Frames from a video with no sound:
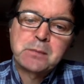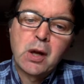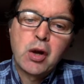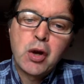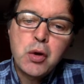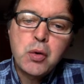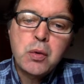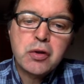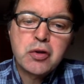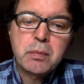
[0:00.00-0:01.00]

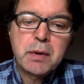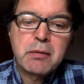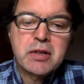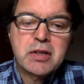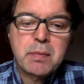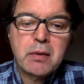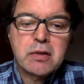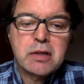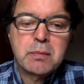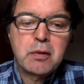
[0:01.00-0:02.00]
who should be
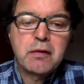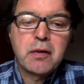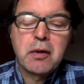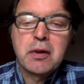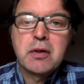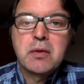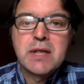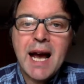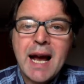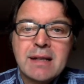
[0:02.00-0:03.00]
responsible for a new
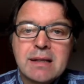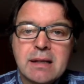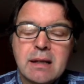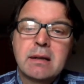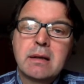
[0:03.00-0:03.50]
task.